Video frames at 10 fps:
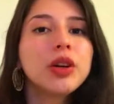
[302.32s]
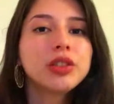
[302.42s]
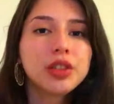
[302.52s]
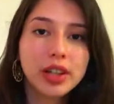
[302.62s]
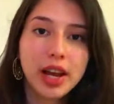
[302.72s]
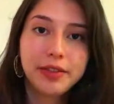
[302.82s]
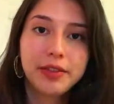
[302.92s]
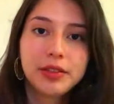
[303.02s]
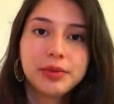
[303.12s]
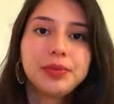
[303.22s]
on their
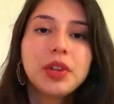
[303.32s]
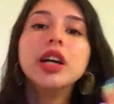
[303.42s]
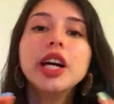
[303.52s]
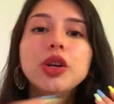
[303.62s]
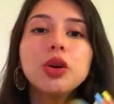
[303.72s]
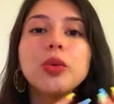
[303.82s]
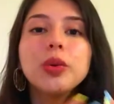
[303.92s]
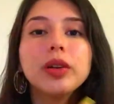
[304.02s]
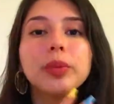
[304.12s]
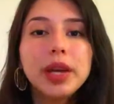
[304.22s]
life. And you
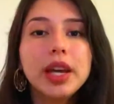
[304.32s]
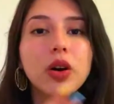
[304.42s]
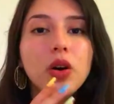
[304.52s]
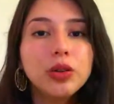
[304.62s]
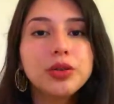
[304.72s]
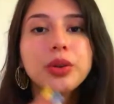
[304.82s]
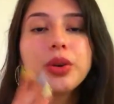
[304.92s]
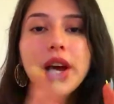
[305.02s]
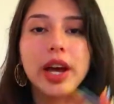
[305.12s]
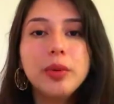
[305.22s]
will be
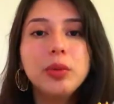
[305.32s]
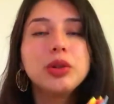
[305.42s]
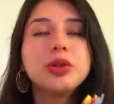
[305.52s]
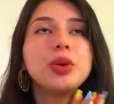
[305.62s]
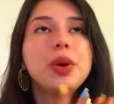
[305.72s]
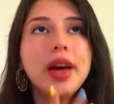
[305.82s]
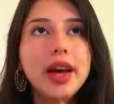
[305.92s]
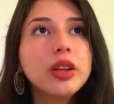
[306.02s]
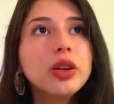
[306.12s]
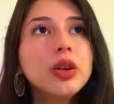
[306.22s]
also able to
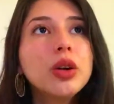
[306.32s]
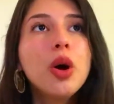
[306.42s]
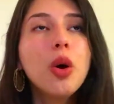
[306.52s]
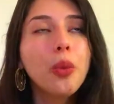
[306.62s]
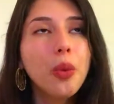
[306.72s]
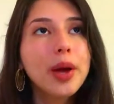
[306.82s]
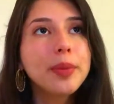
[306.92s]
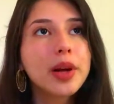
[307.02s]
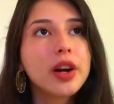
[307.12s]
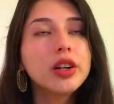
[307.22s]
handle way
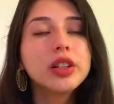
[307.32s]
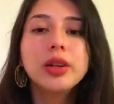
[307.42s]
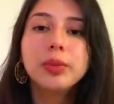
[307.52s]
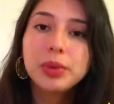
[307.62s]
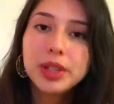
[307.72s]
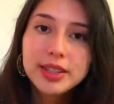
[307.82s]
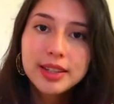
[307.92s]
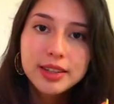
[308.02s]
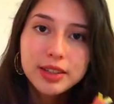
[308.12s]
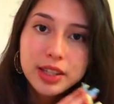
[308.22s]
better the
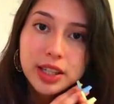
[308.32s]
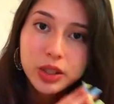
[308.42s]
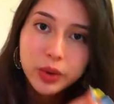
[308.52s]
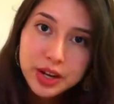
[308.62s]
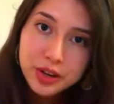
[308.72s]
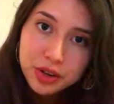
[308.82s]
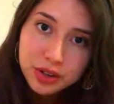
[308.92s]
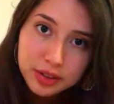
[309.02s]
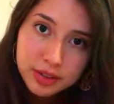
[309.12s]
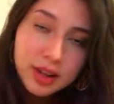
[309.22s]
unpleasant
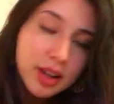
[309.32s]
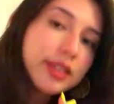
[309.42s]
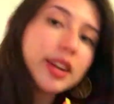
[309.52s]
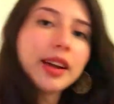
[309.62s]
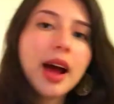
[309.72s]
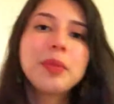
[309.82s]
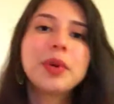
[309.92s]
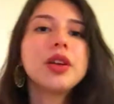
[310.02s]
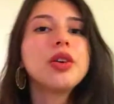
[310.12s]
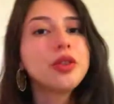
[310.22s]
situations that
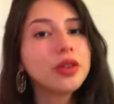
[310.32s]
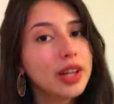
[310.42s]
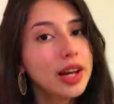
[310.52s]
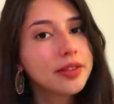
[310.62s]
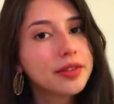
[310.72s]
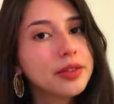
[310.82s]
happen on your life.